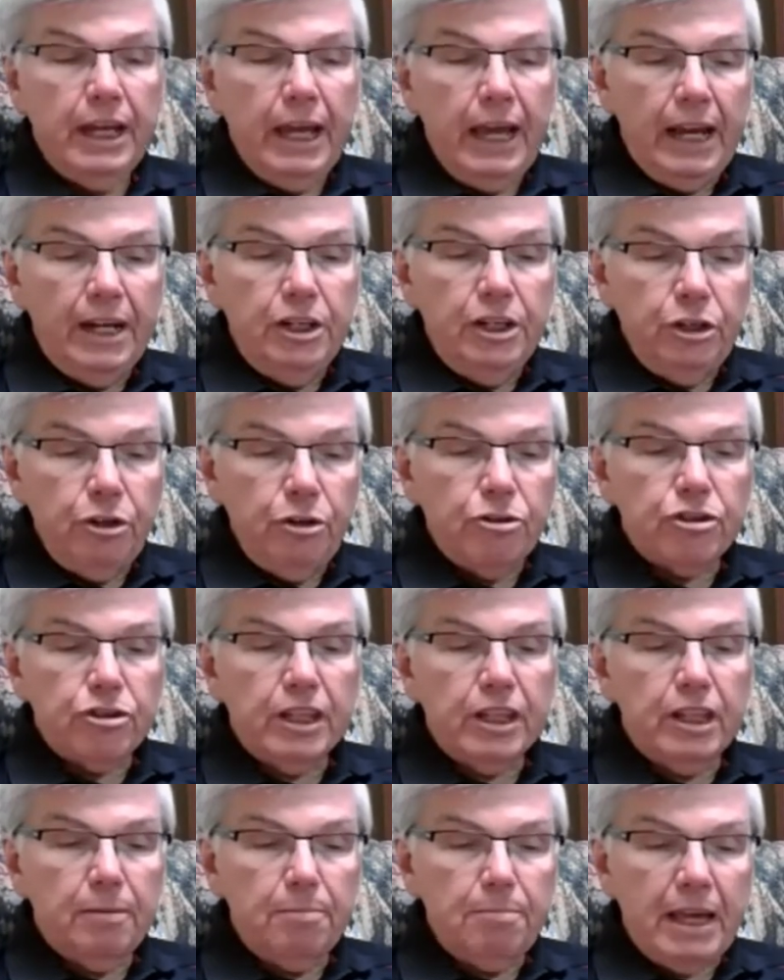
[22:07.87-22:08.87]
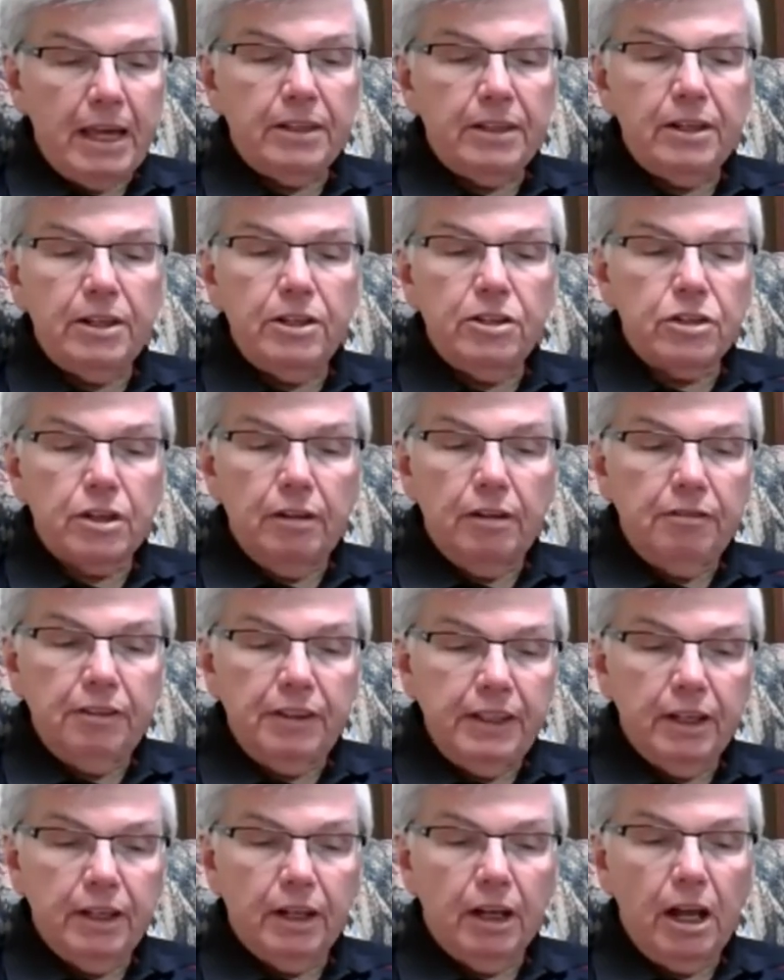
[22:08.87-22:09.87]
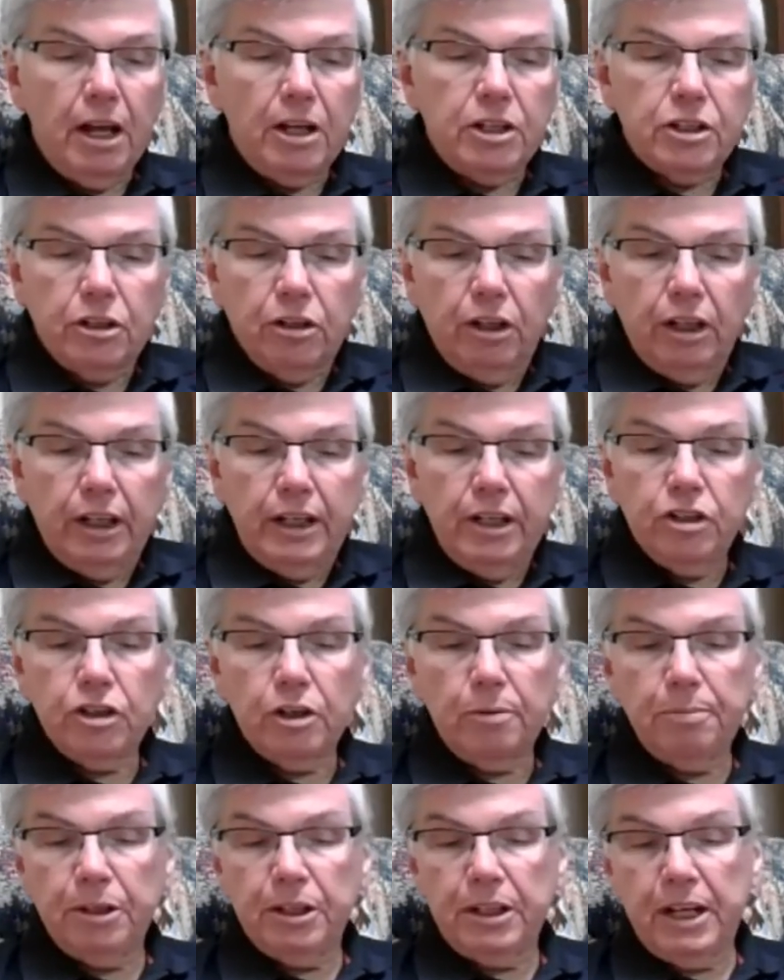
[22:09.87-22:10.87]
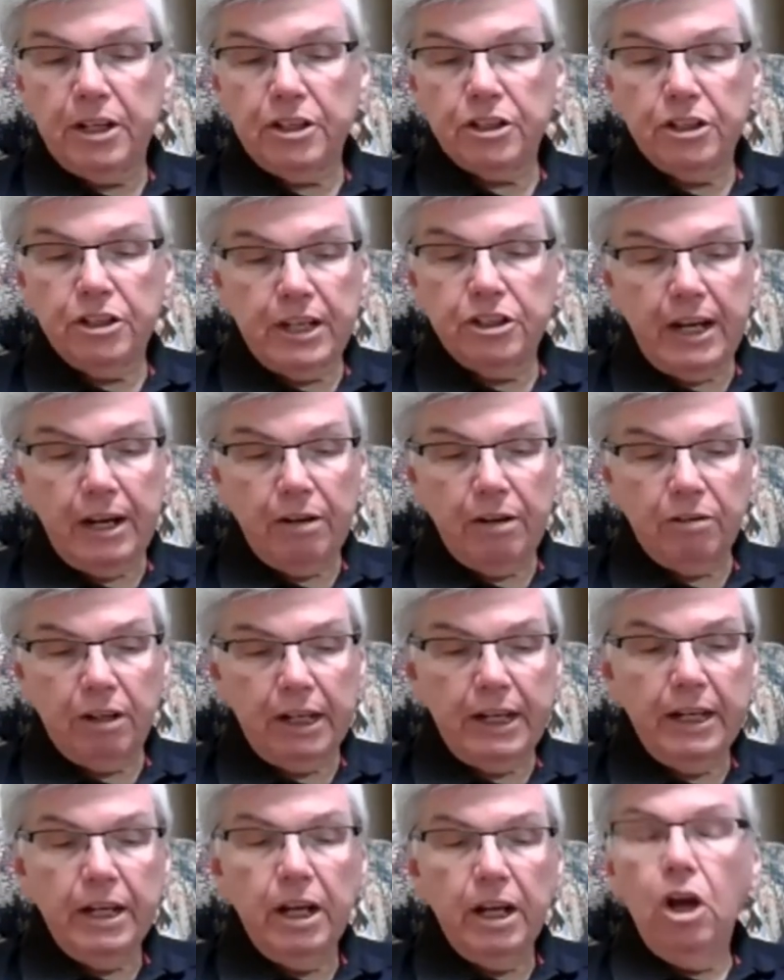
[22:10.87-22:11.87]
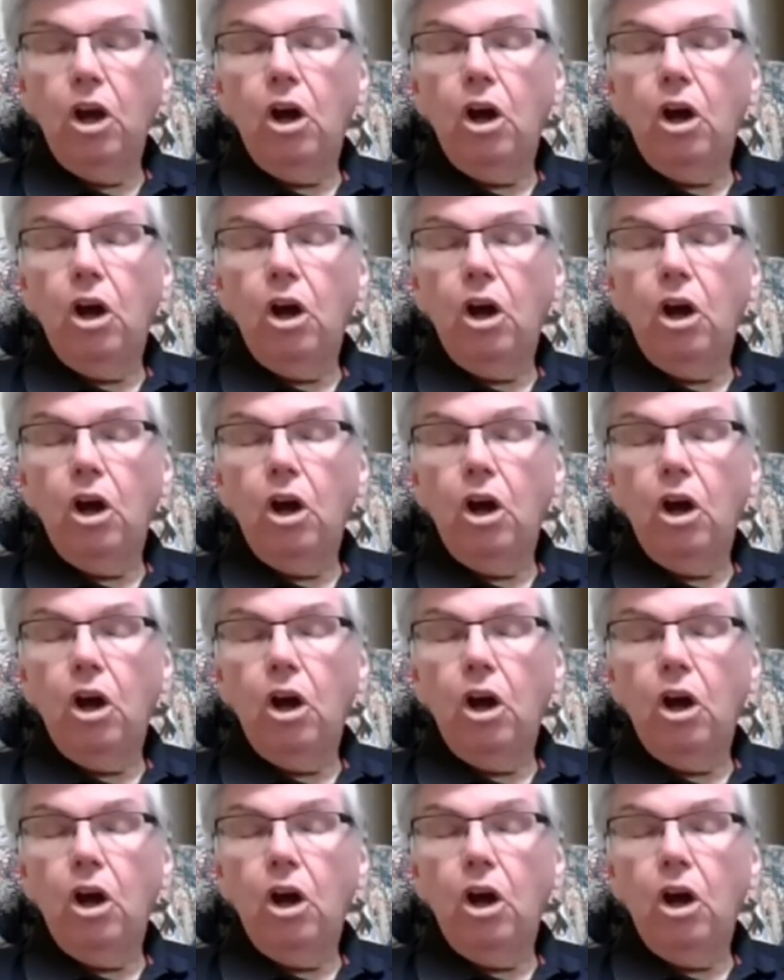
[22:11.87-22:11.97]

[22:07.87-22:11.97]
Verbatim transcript: and using the methods of theological interpretation generally,